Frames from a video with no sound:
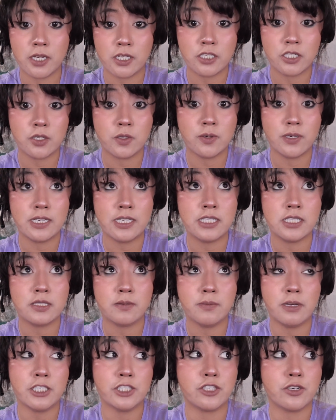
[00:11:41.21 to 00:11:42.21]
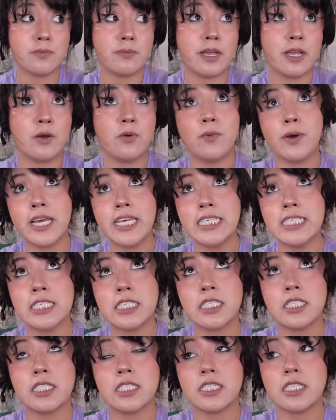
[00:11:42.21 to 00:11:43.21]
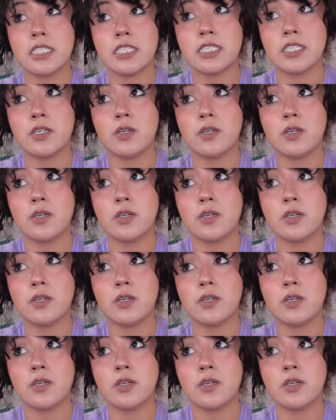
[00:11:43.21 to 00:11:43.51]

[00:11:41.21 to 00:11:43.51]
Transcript: going to do is measure my waist,